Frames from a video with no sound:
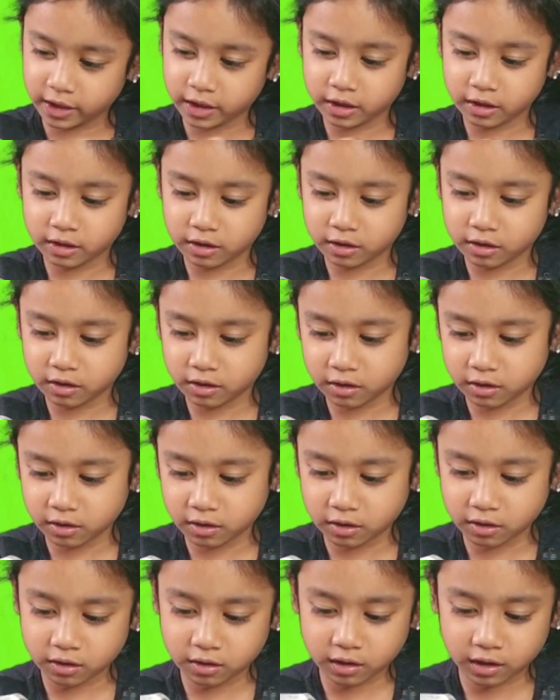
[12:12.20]
and
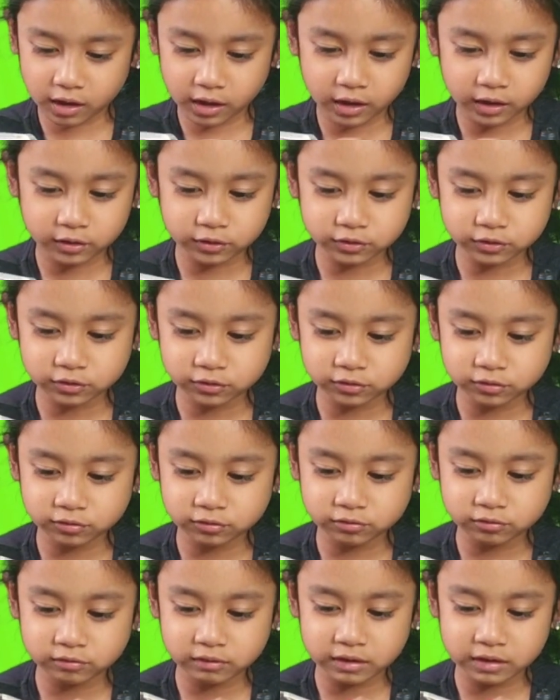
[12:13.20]
I
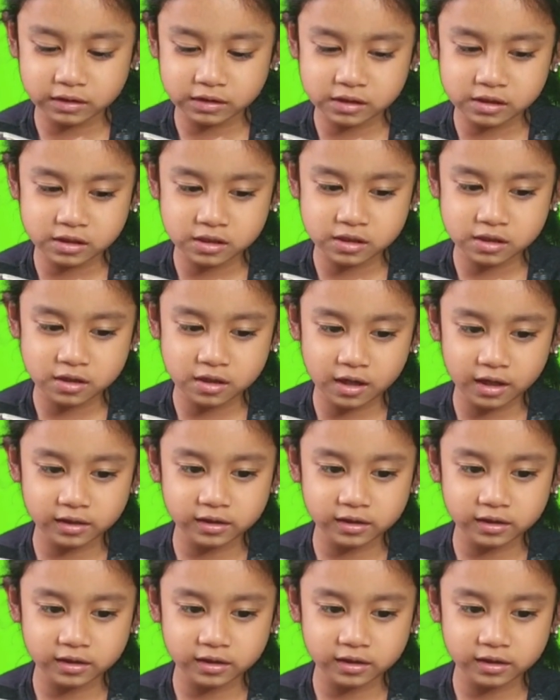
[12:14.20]
also want.